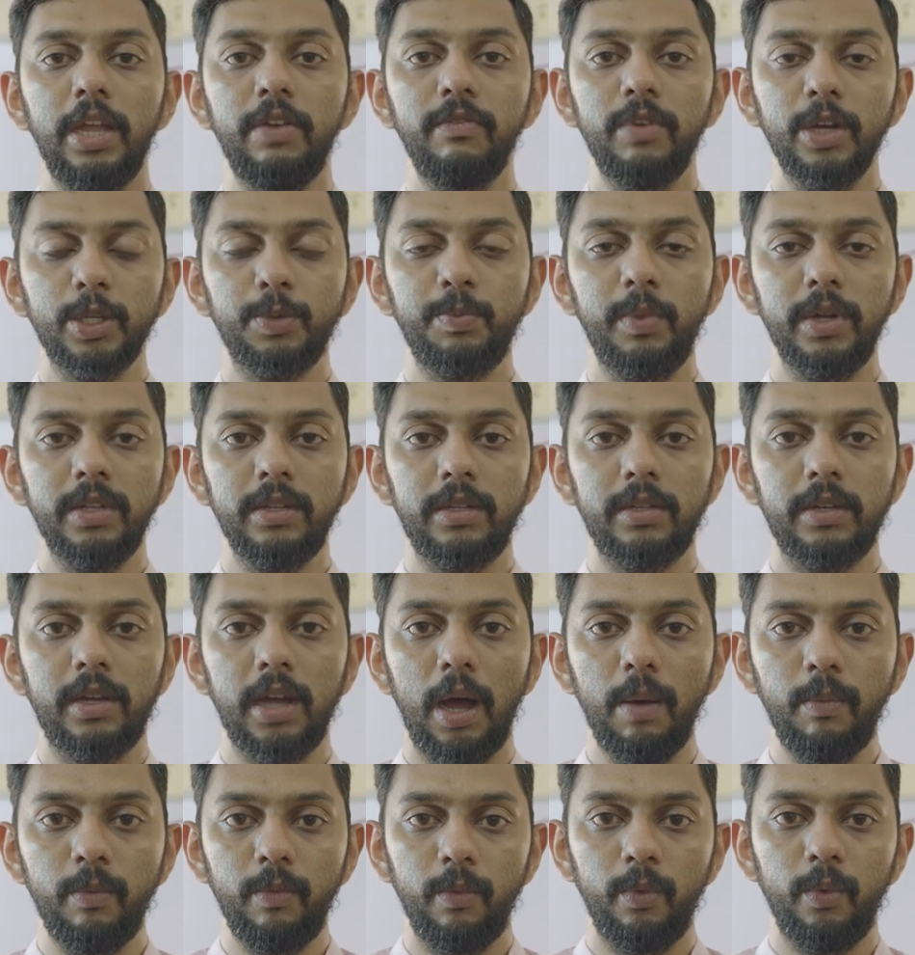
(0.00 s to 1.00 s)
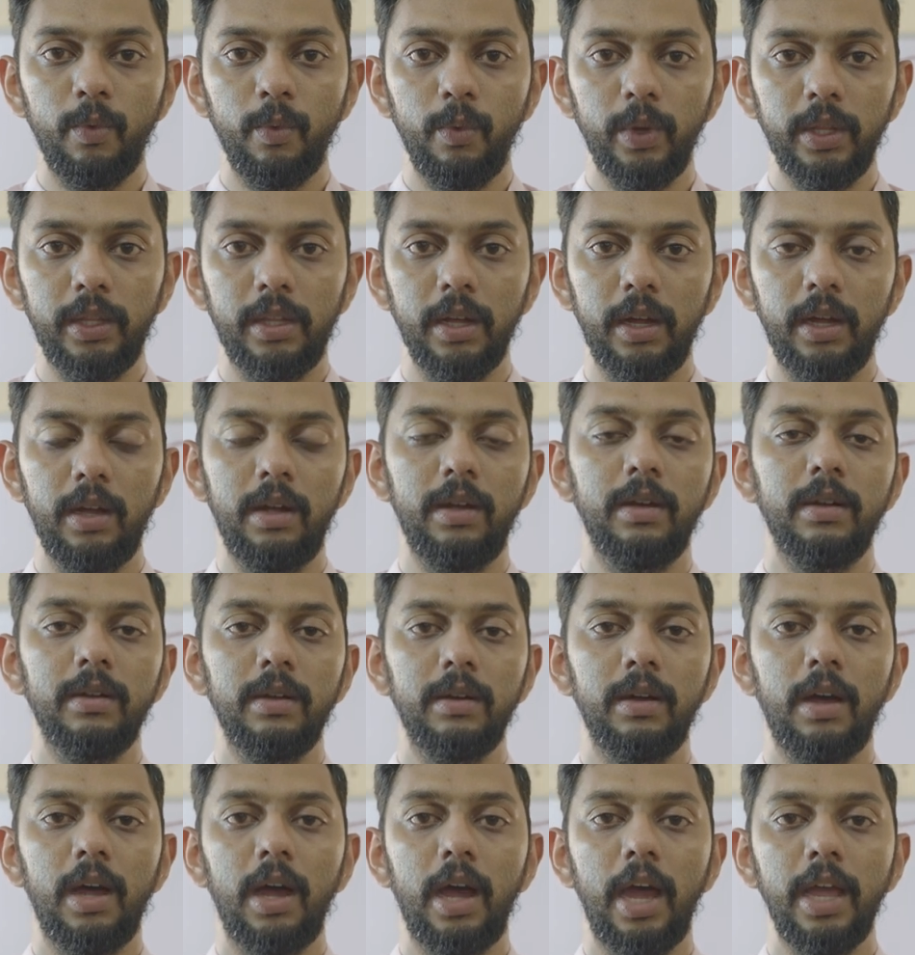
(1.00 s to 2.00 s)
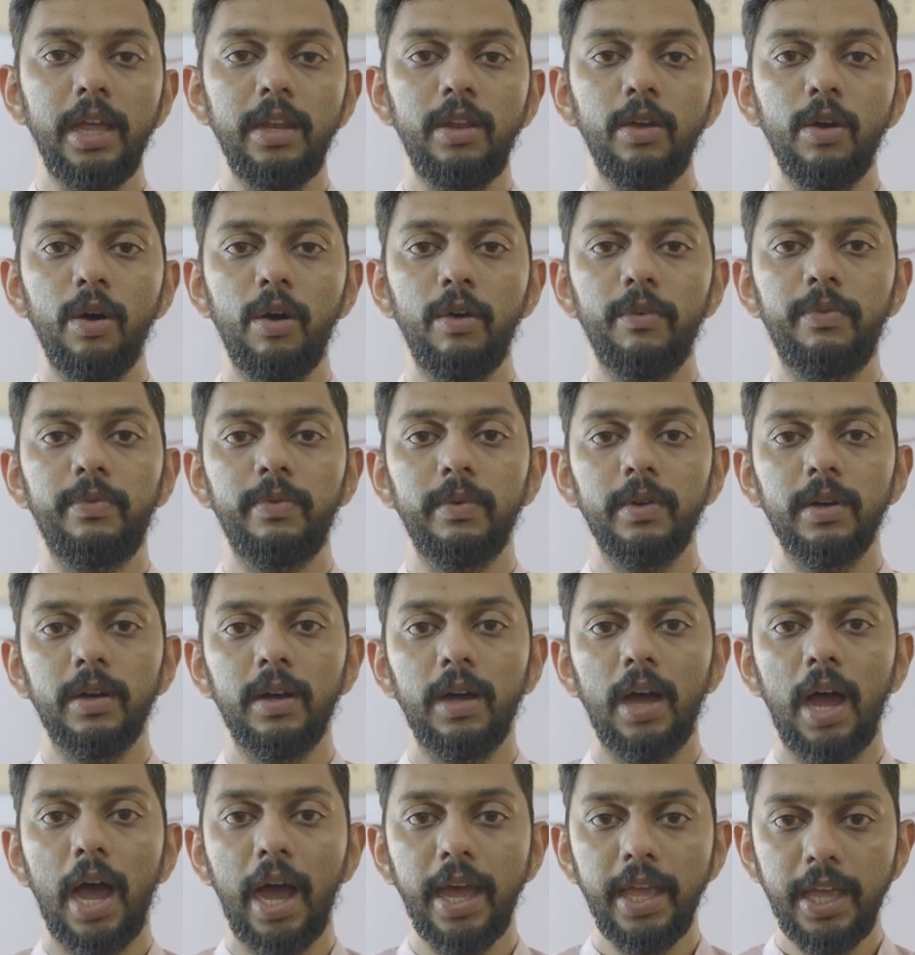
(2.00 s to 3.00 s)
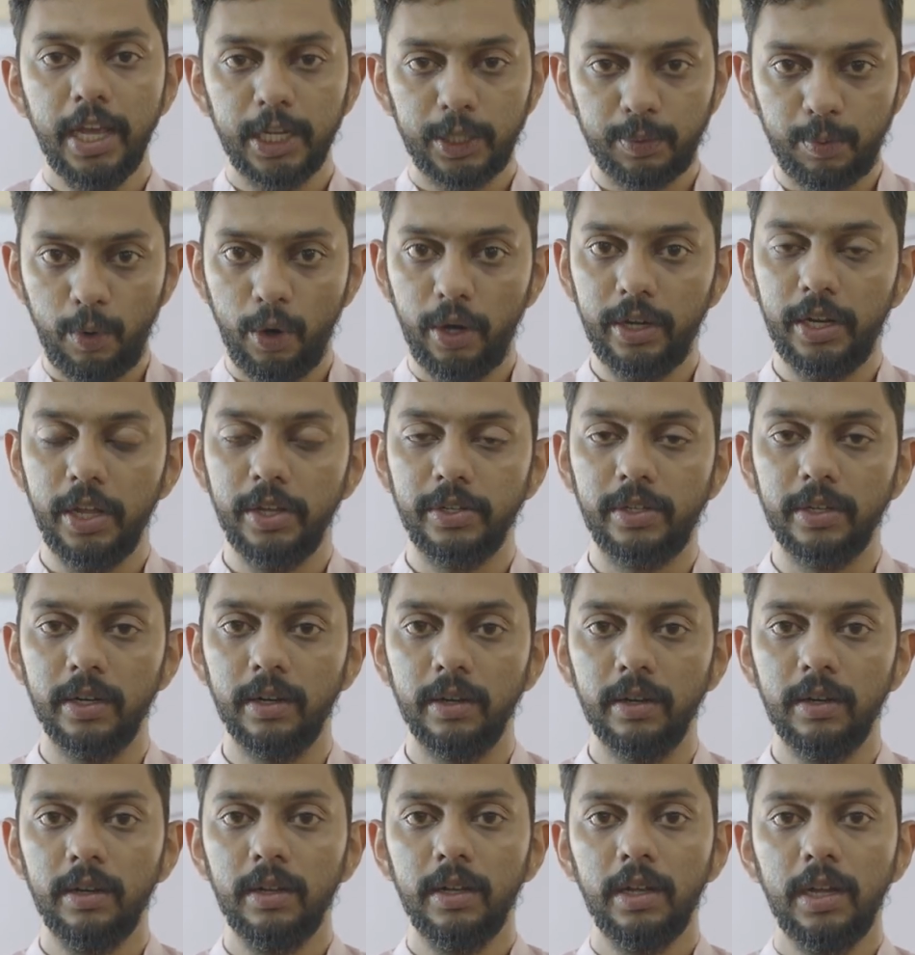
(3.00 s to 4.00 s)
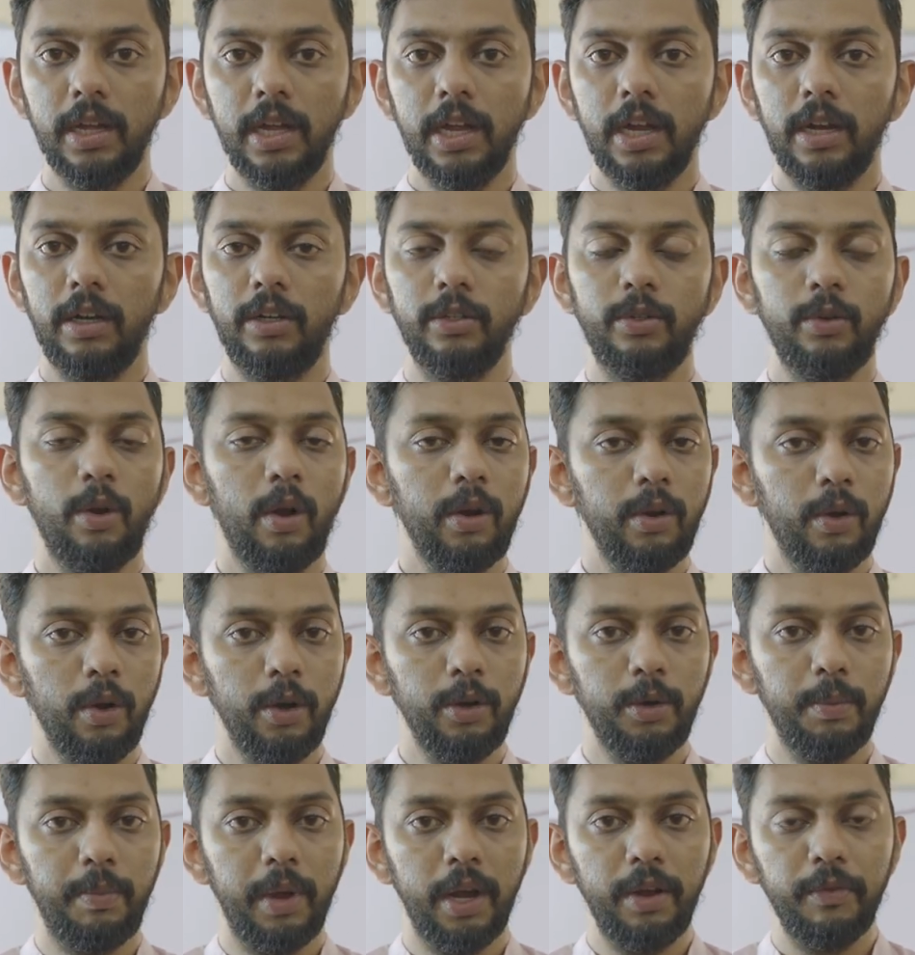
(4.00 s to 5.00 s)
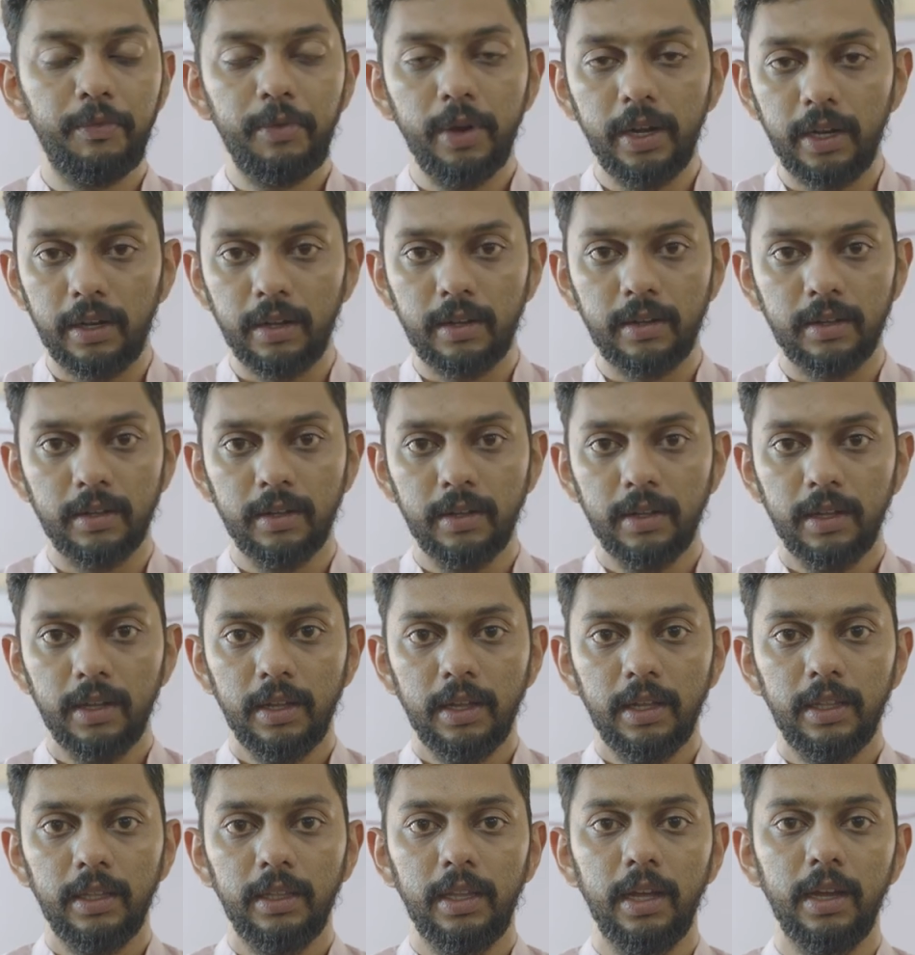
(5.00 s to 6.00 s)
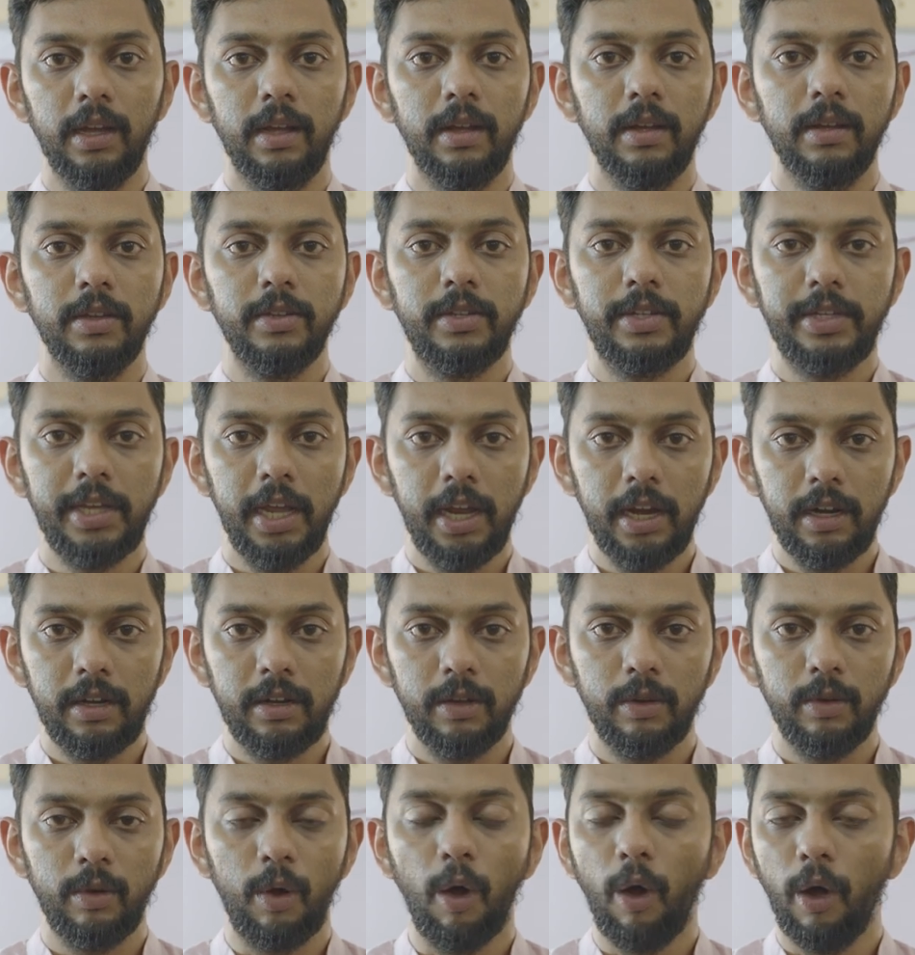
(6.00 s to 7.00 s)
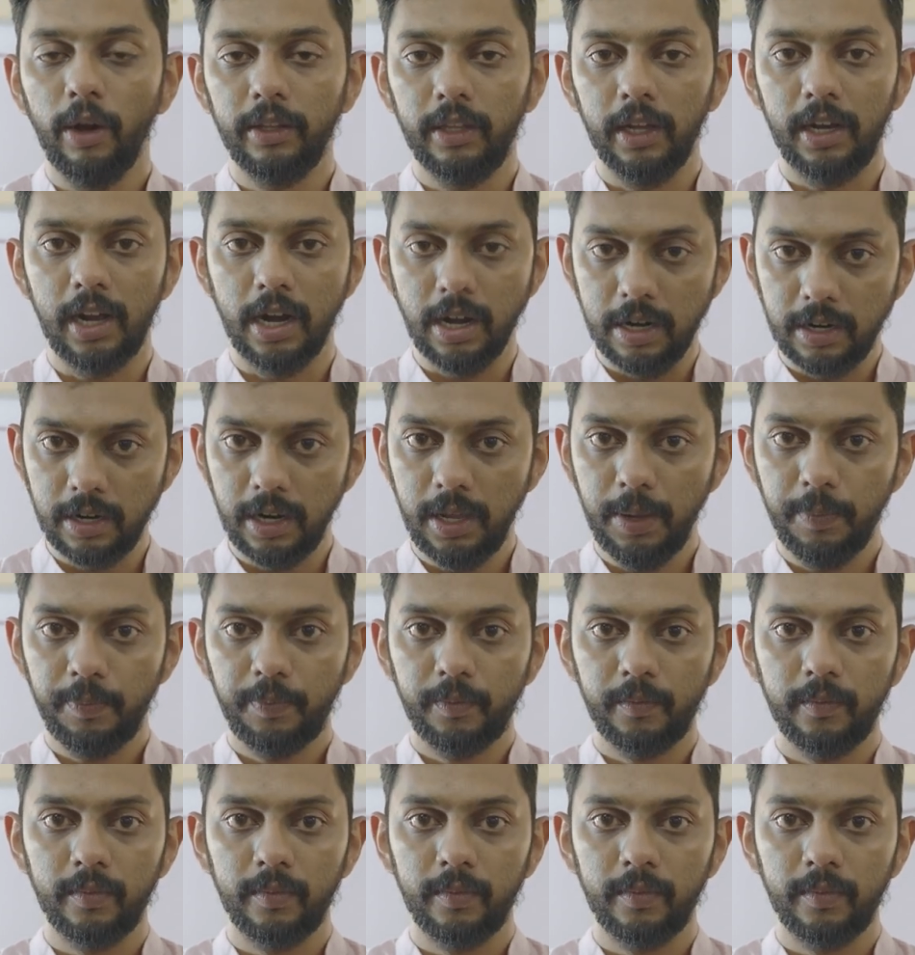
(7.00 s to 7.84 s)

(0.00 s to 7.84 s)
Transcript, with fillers: Investments come with the idea of high exploitation. It is not going to benefit the state or the country.